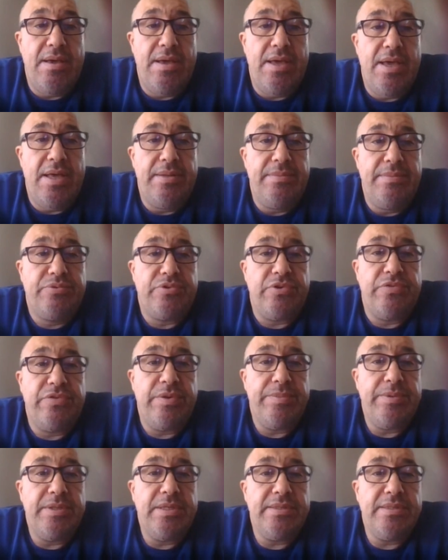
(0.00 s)
And
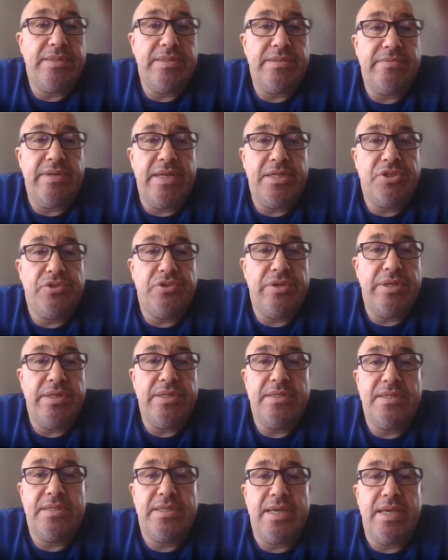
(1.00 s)
profitability ratio
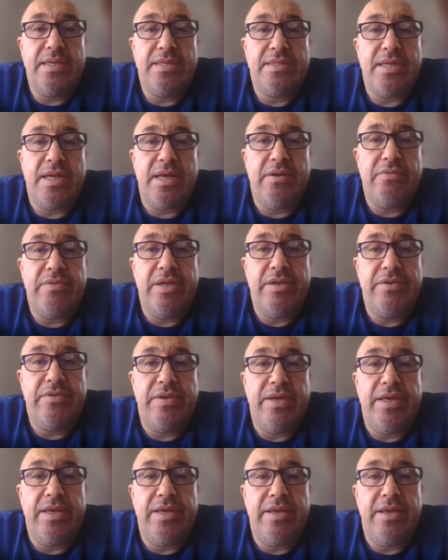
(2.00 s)
indicates how
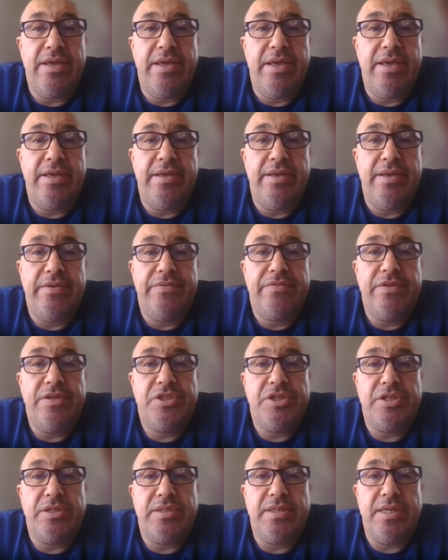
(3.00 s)

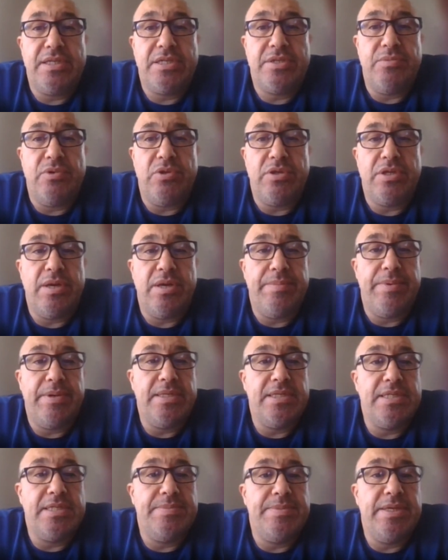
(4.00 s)
efficiently a small
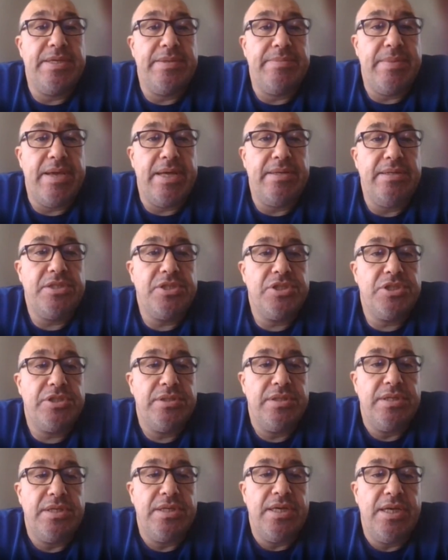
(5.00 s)
company is being managed.
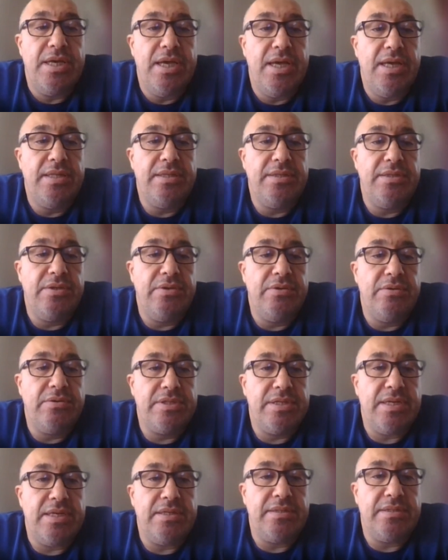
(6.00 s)
And
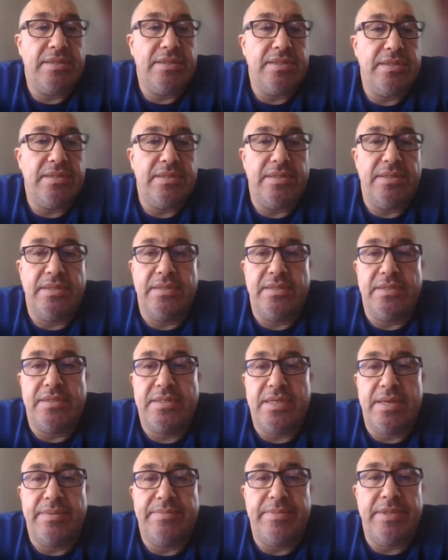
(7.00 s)
those are the
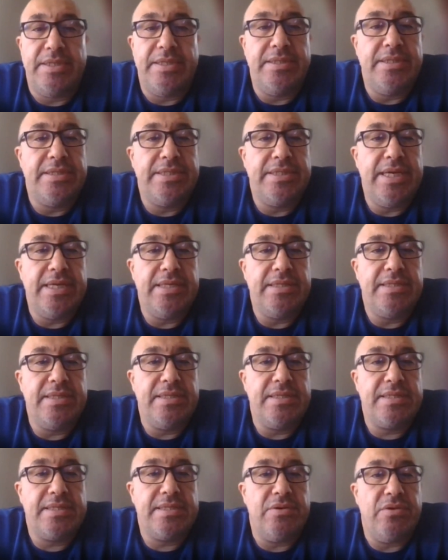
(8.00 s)
some
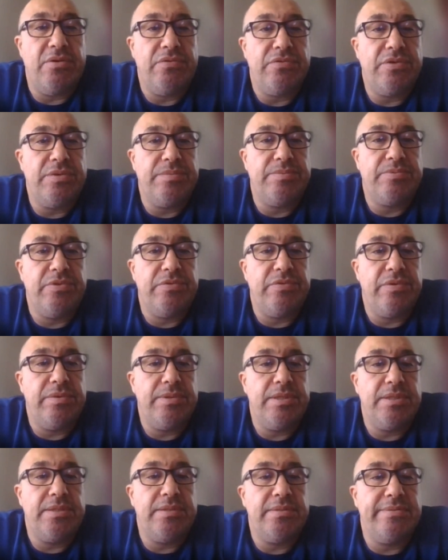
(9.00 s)
indicators of the
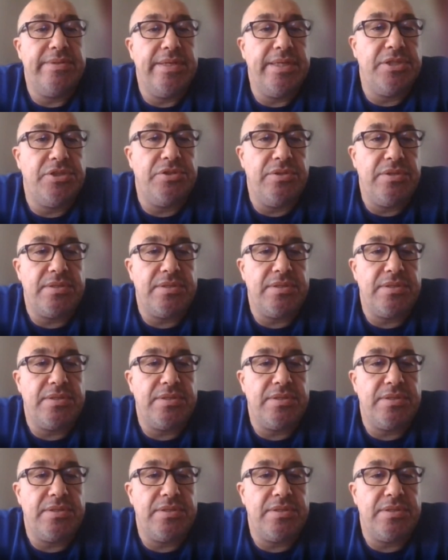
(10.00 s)
profitability ratio,